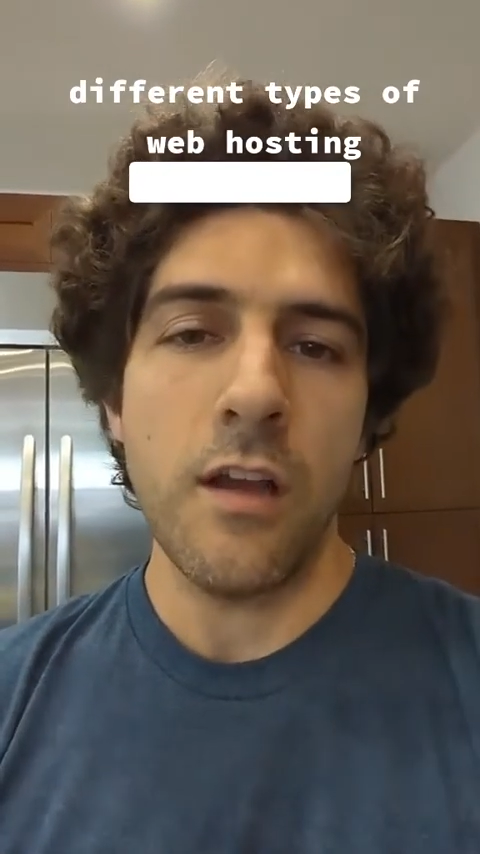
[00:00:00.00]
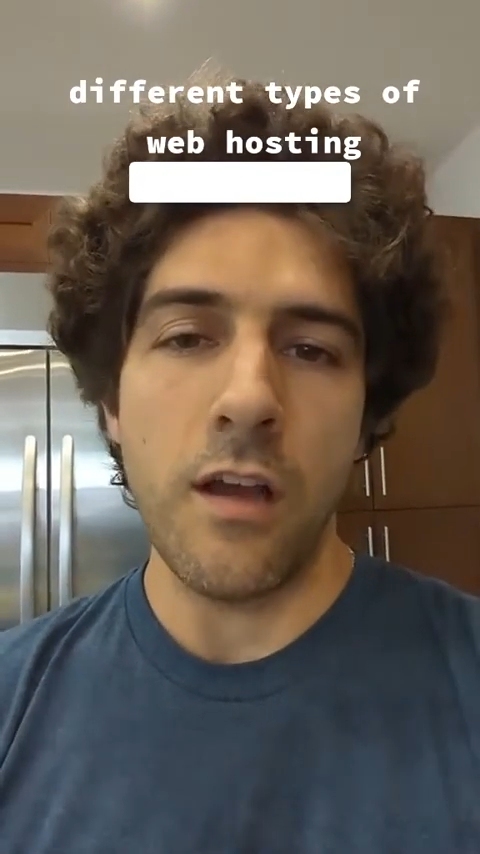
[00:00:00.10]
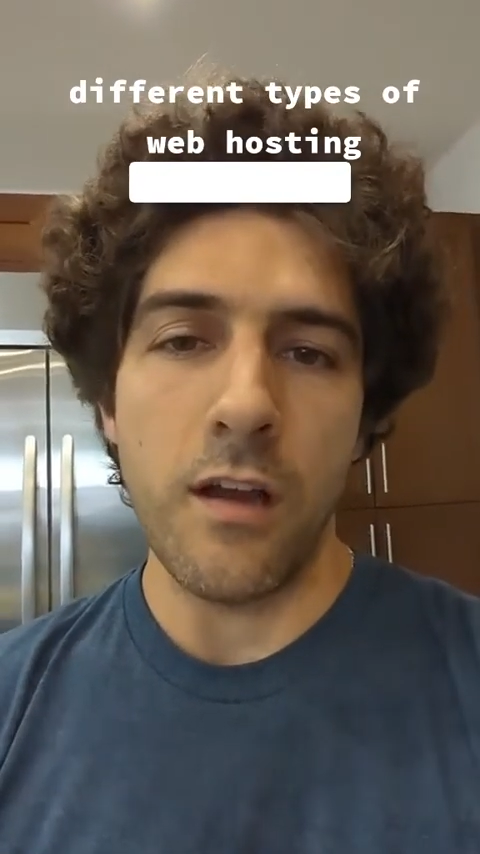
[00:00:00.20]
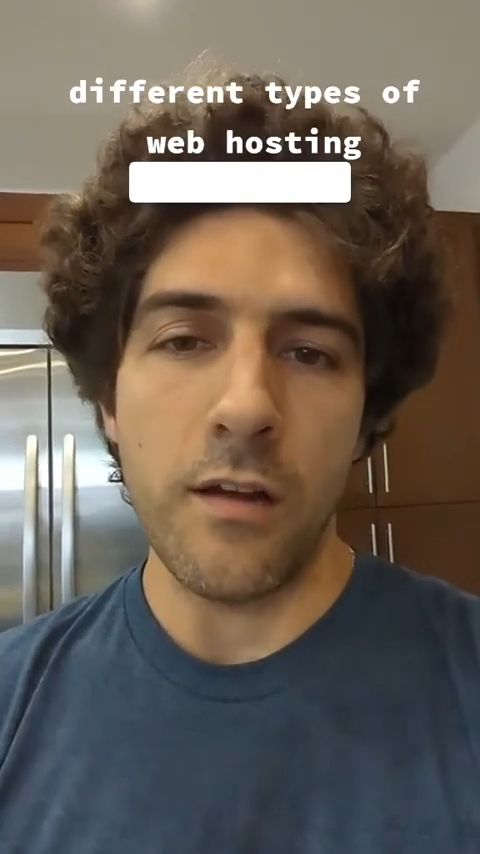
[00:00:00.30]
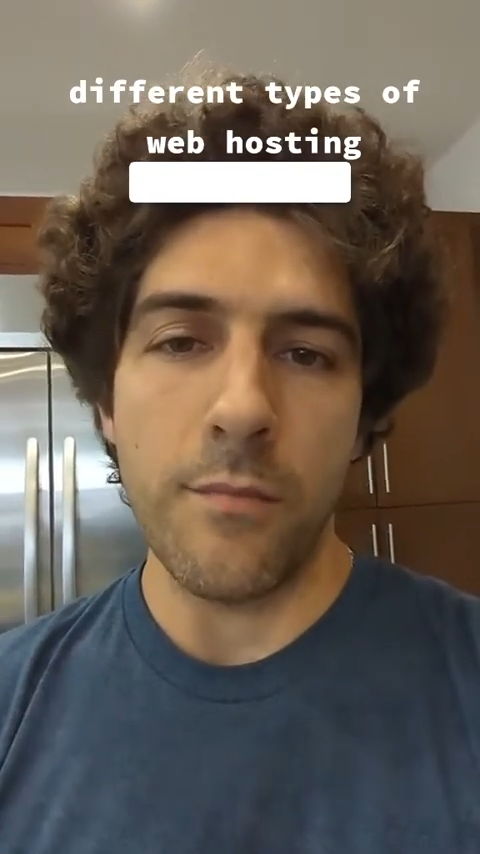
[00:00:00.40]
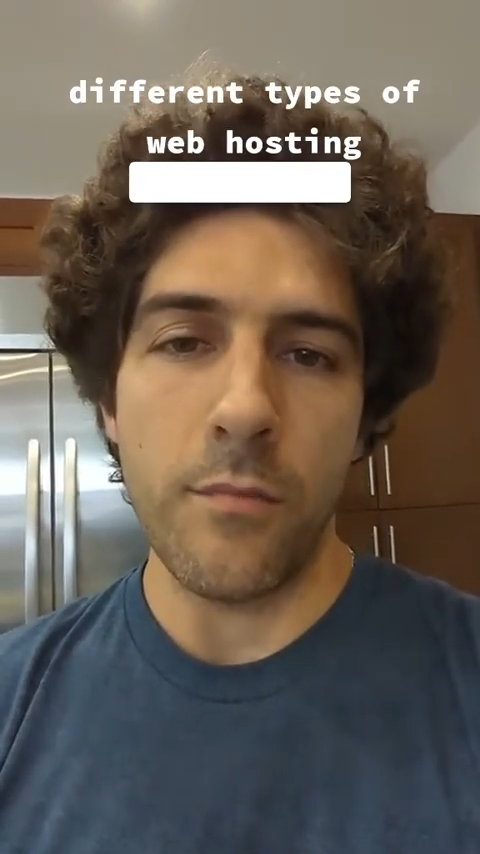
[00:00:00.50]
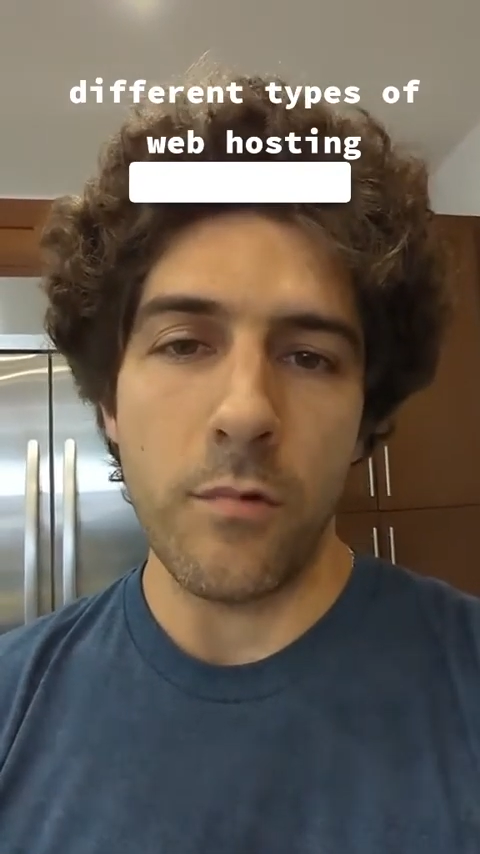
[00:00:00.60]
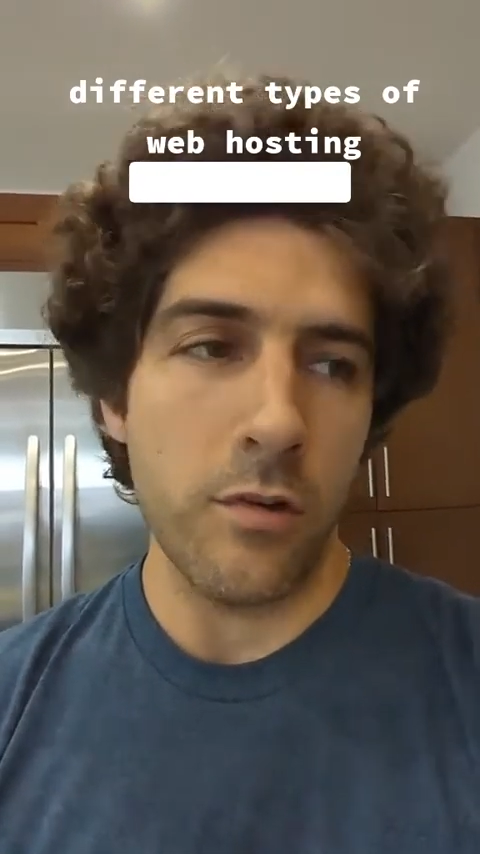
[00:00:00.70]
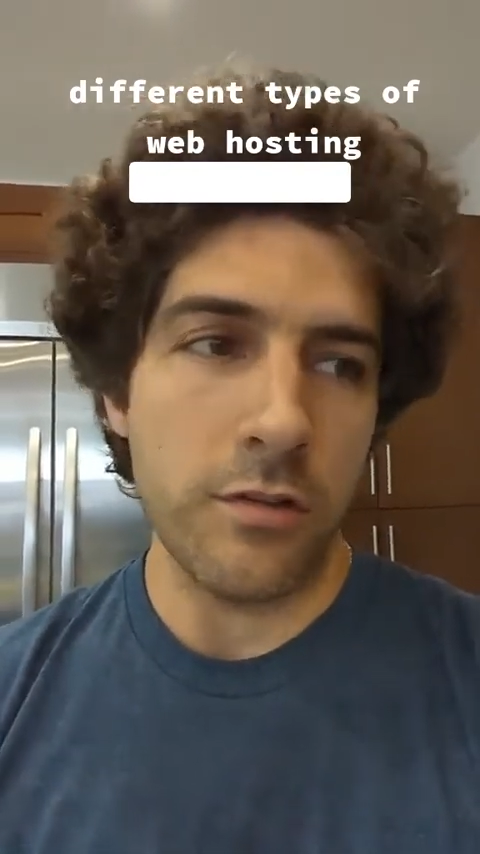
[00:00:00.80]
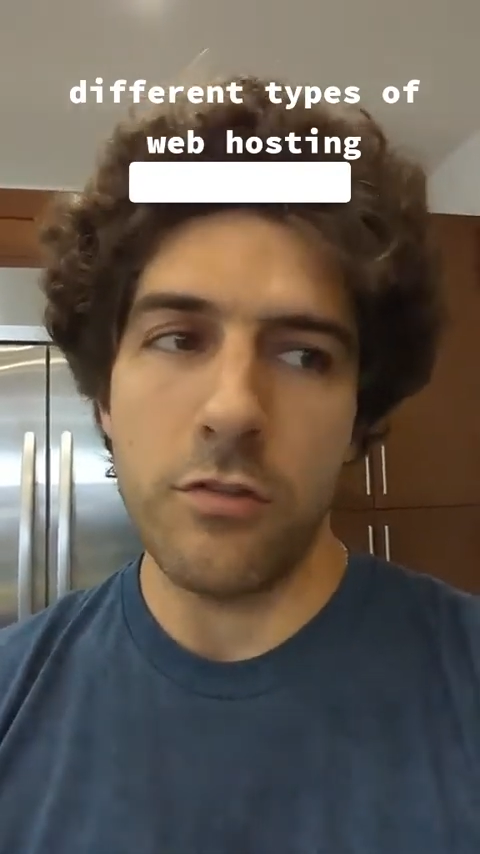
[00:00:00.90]

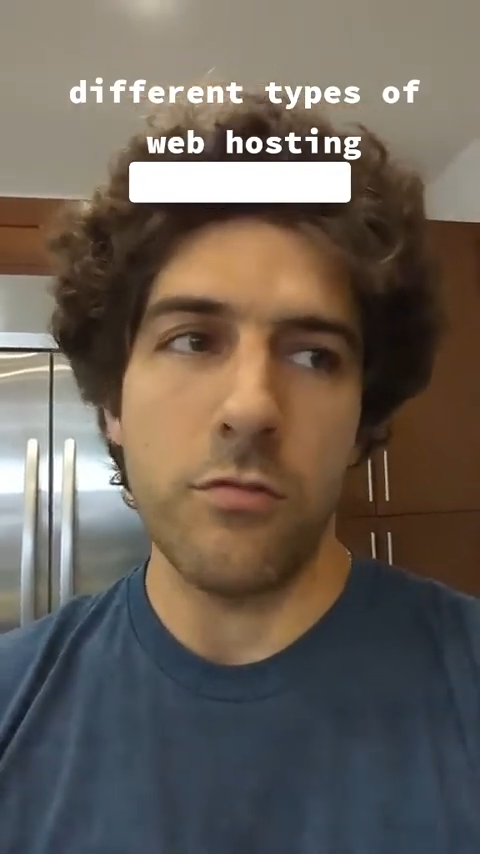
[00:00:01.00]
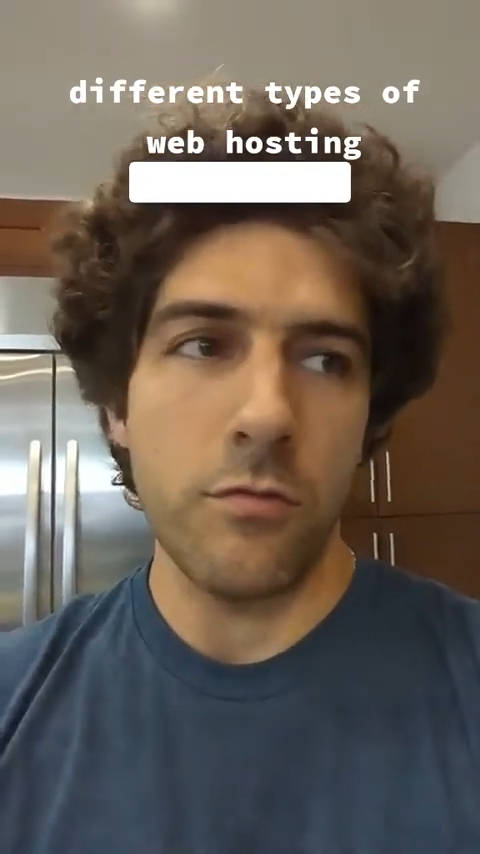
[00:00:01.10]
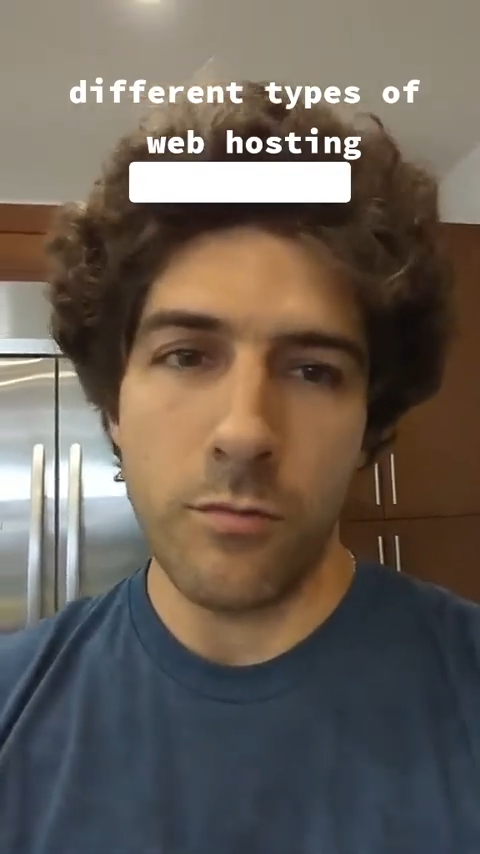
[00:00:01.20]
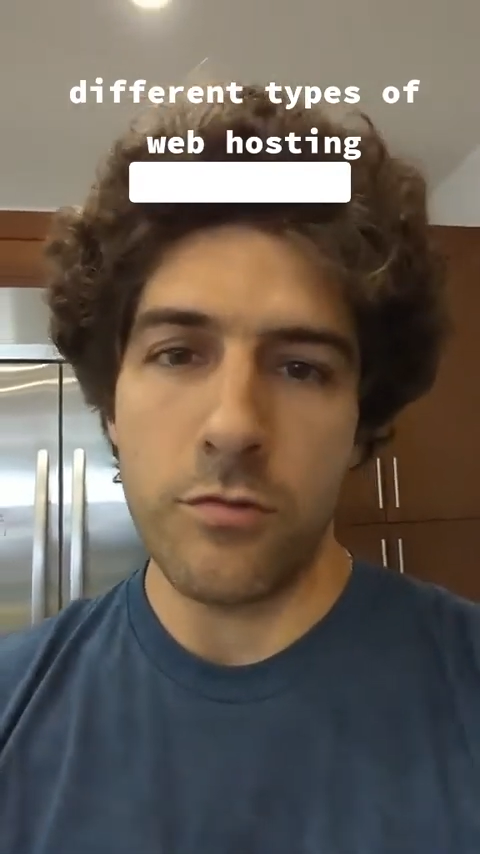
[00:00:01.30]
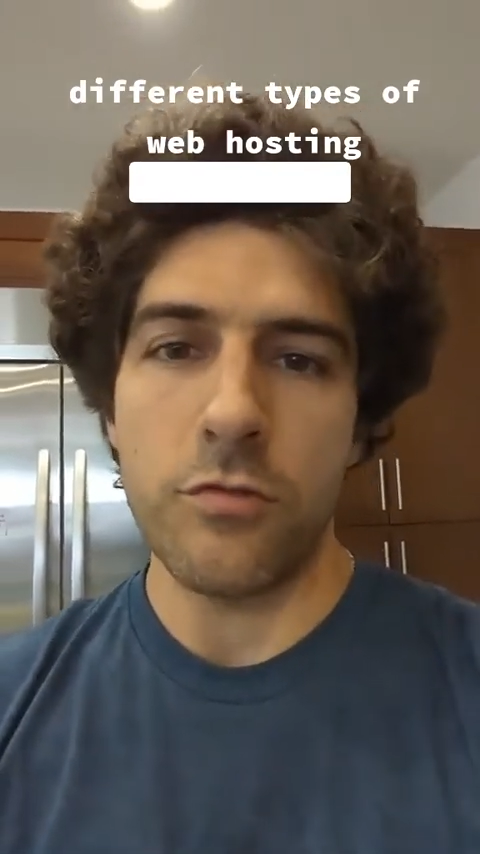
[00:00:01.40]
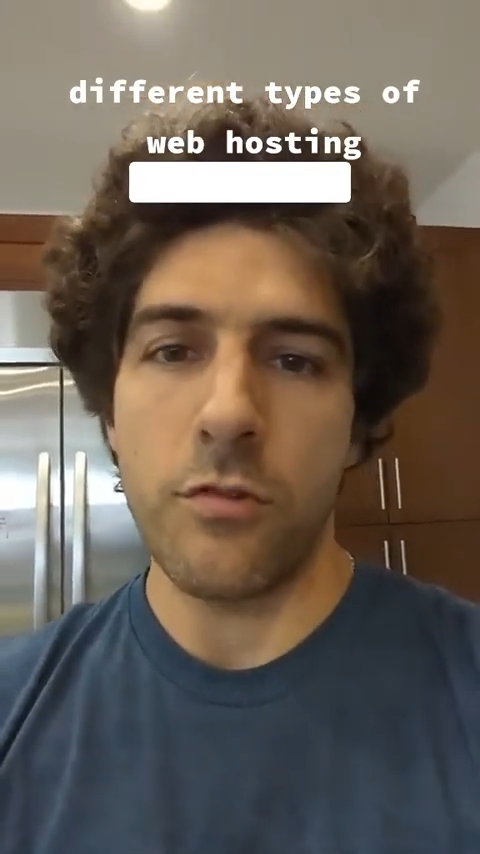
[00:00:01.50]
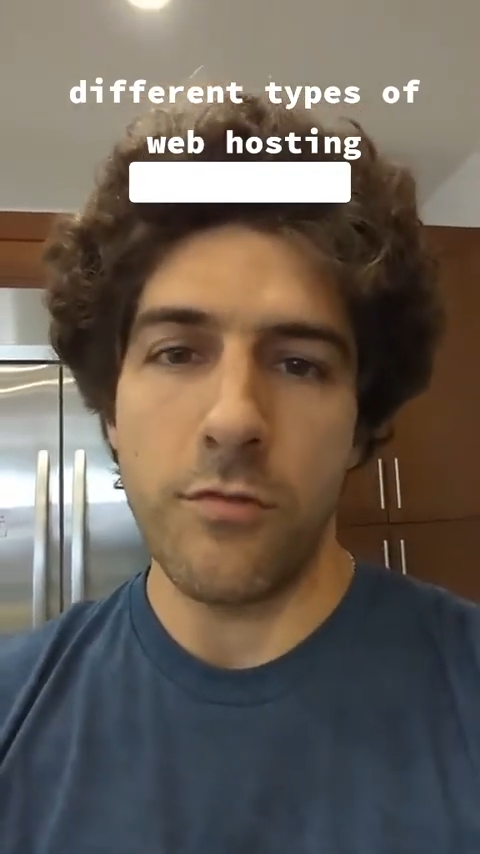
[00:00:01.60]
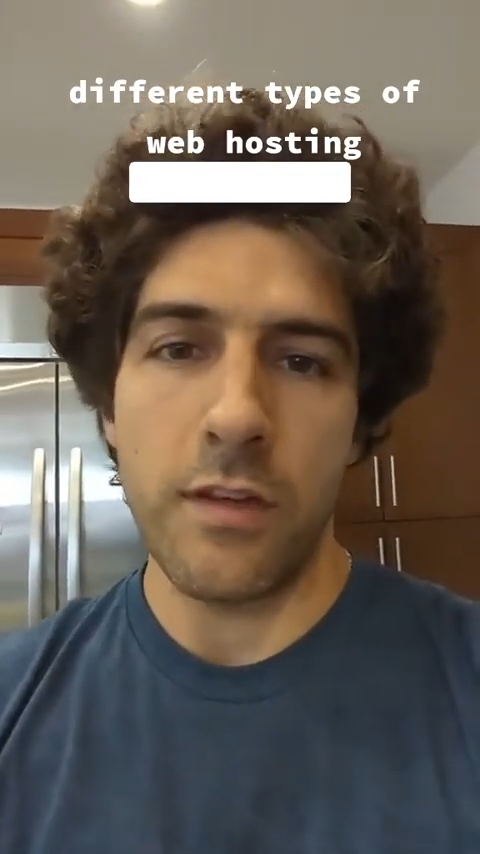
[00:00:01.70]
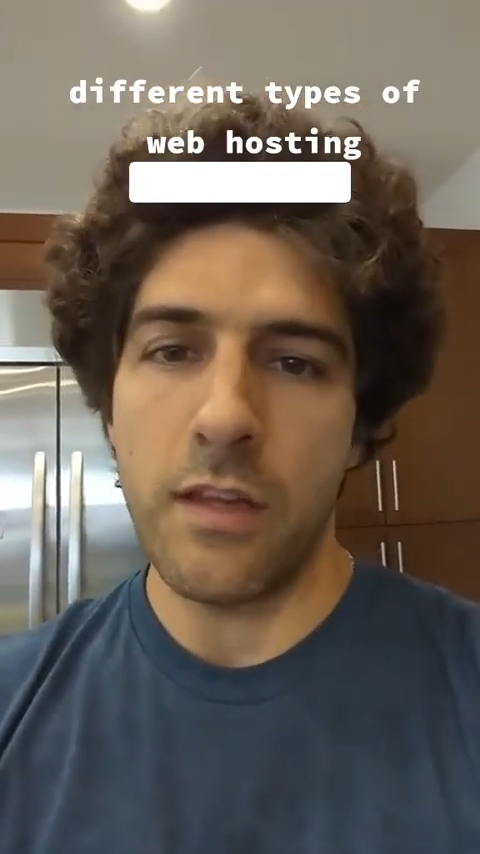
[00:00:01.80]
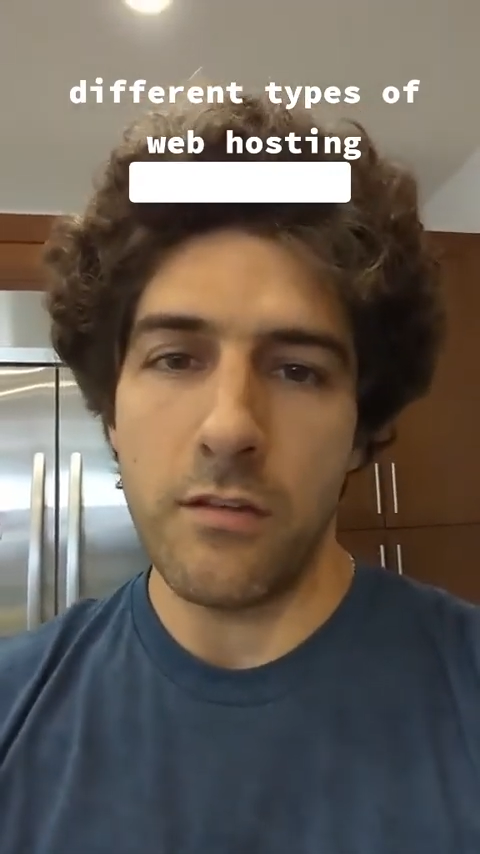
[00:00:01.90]
or at least you're reserving it.